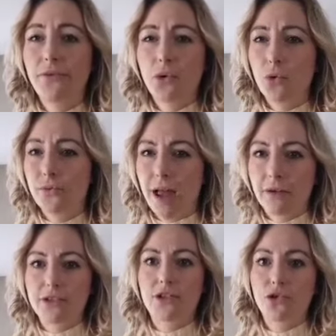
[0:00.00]

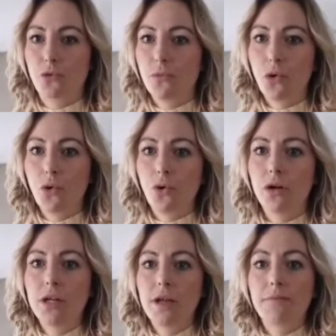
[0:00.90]
4,000 or
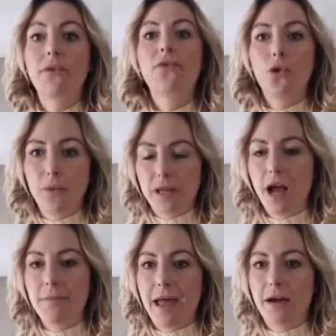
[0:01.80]
more before we
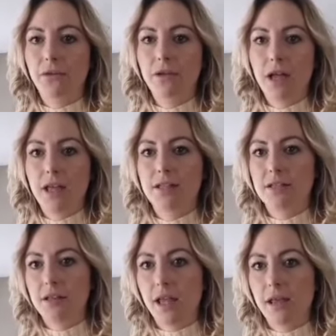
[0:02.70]
come out,
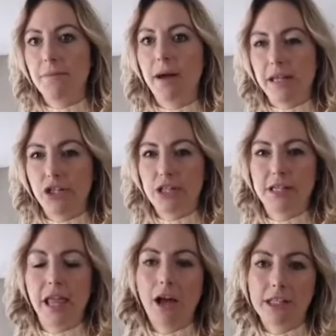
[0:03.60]
as like money
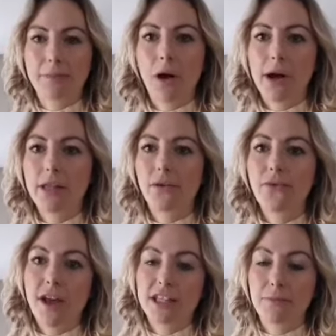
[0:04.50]
just to get us by the
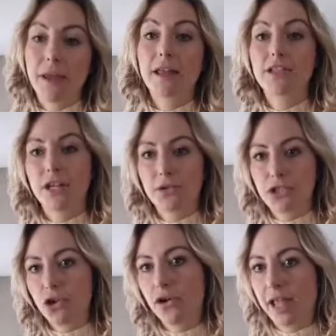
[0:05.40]
first bit until
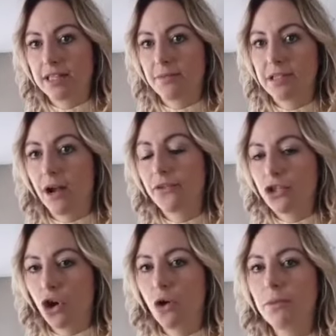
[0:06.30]
Scott gets himself a
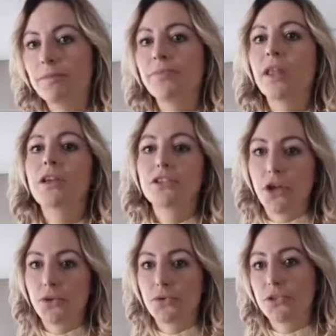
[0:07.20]
job.
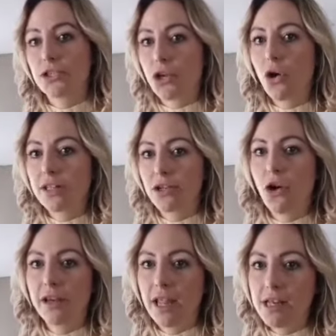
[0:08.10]
So Scott has
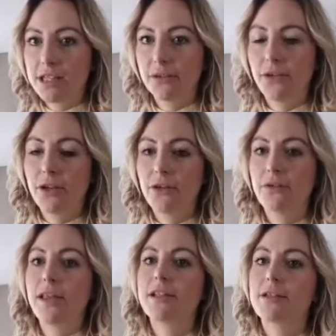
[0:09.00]
got an
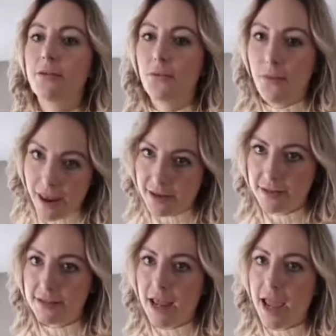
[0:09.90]
interview this
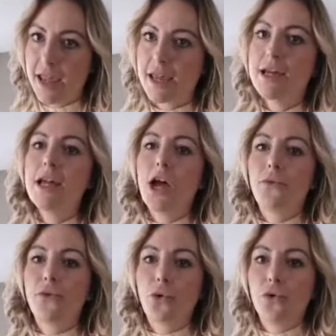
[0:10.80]
Wednesday
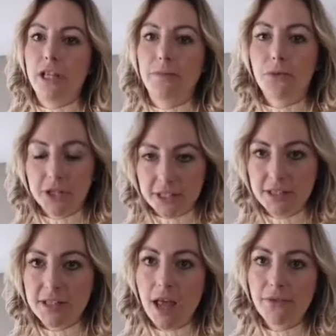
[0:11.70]
for the
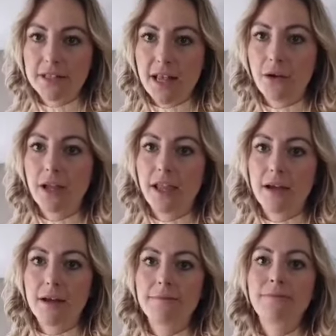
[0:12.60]
prison service out
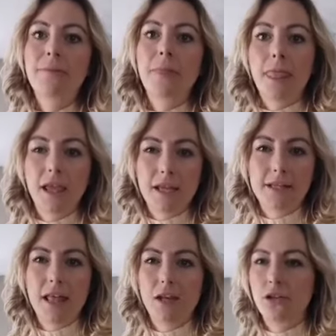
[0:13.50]
here.
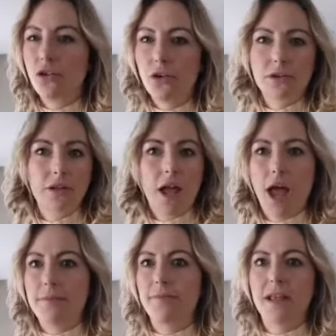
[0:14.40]
He's then got
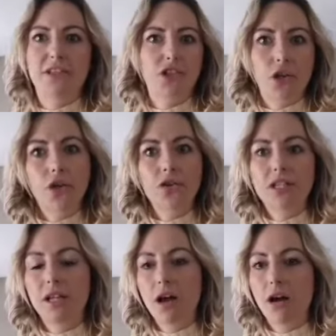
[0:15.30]
his
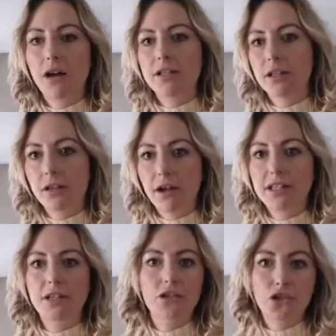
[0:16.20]
security guard
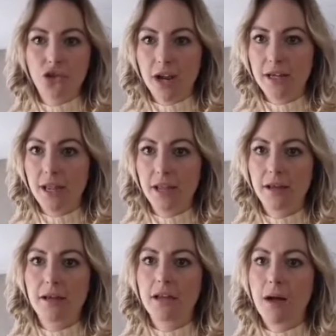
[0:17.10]
license
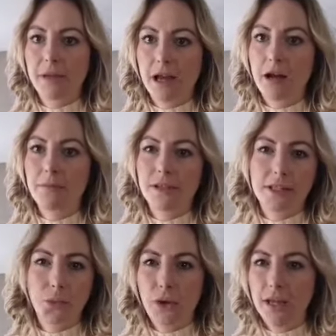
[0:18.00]
training coming up
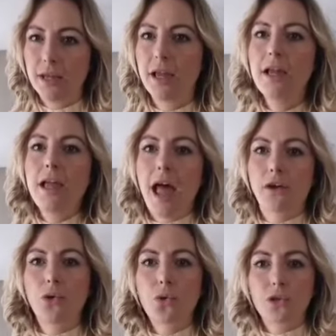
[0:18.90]
this week,
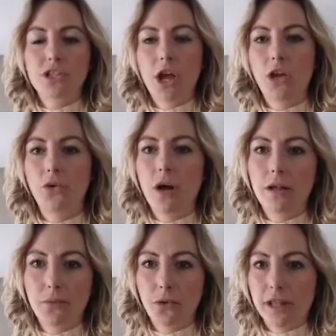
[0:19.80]
and
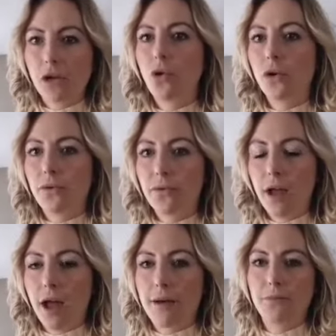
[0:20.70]
also what they call
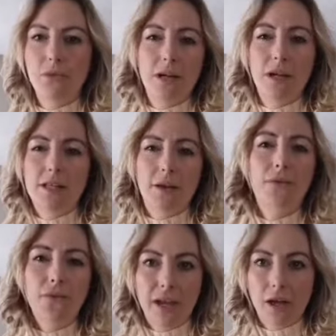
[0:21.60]
it's a
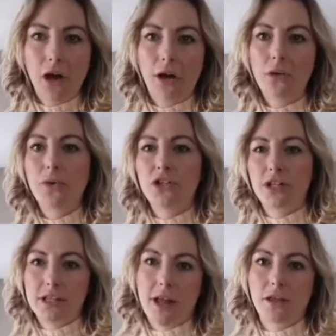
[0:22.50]
FitCo, which
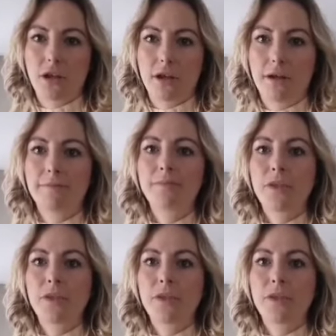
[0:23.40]
is like the